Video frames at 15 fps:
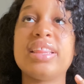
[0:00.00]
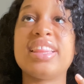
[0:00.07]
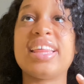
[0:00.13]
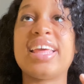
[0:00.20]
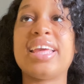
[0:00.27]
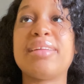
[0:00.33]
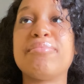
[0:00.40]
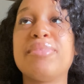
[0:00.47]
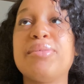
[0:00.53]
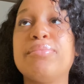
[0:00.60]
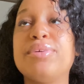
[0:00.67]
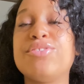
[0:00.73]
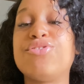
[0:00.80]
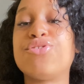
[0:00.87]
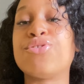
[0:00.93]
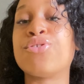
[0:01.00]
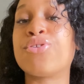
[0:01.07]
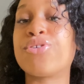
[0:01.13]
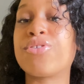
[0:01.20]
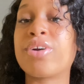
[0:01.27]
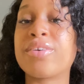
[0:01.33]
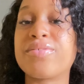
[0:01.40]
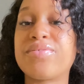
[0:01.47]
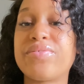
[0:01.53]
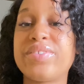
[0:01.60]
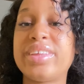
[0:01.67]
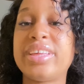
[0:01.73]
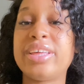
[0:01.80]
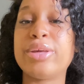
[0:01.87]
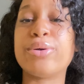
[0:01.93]
then maybe
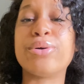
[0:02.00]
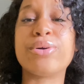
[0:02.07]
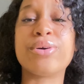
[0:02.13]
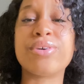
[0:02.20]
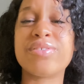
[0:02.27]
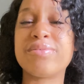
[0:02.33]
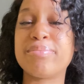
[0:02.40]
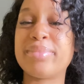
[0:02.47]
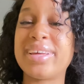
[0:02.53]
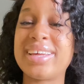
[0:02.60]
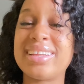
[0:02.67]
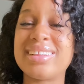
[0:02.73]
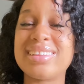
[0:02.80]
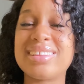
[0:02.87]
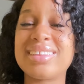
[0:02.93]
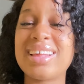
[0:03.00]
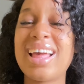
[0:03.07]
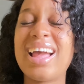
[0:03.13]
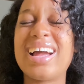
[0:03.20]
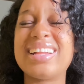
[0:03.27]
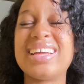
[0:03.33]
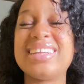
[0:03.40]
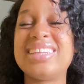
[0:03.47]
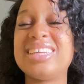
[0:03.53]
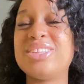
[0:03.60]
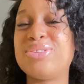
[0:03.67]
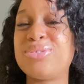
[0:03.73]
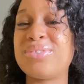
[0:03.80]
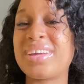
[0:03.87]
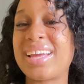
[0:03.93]
geography or government, and I
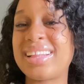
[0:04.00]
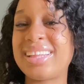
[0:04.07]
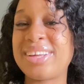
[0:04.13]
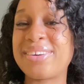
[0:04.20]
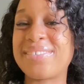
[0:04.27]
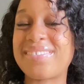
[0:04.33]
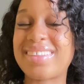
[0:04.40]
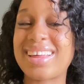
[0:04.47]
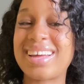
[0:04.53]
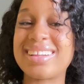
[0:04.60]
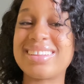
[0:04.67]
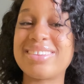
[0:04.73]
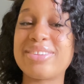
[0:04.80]
didn't do any of that.